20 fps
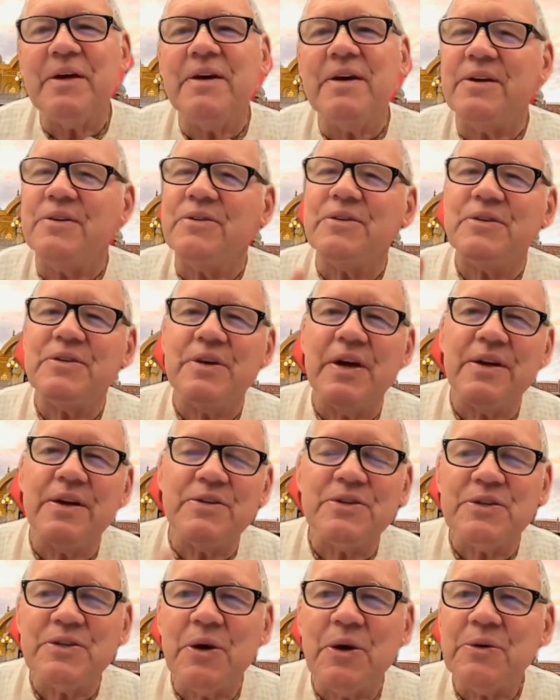
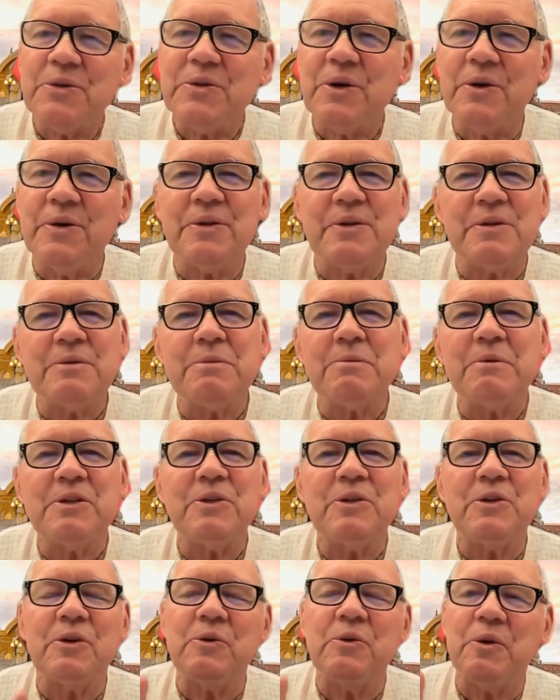His sojourn in this
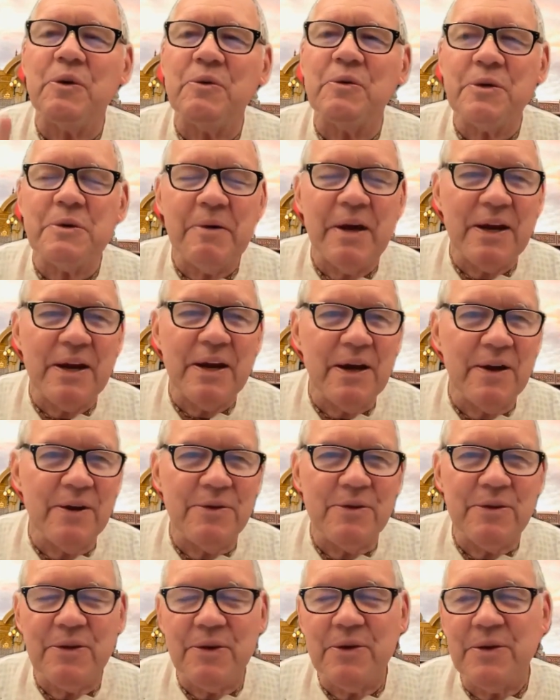material world was about
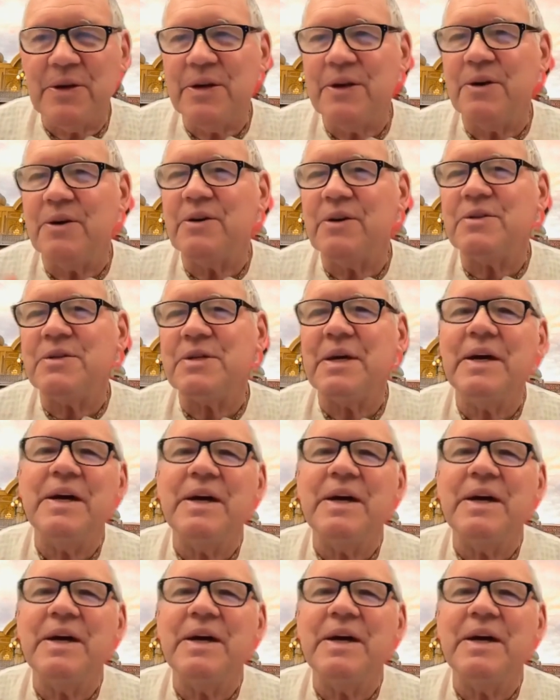130 years.